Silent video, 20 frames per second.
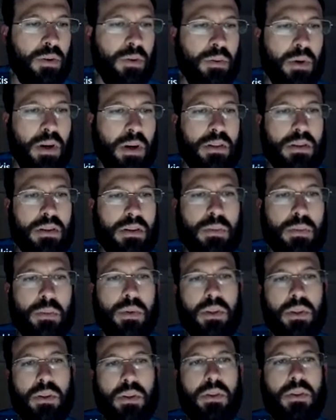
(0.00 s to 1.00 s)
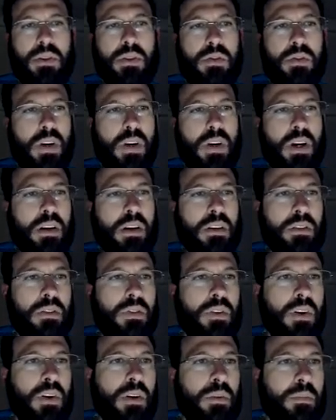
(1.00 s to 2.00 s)
where I just put those files
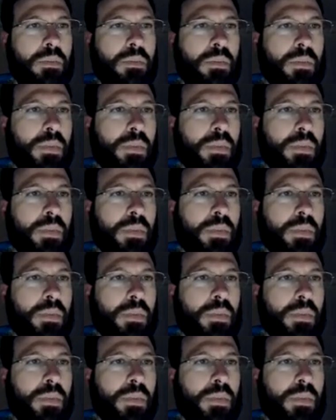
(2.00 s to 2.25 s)
from,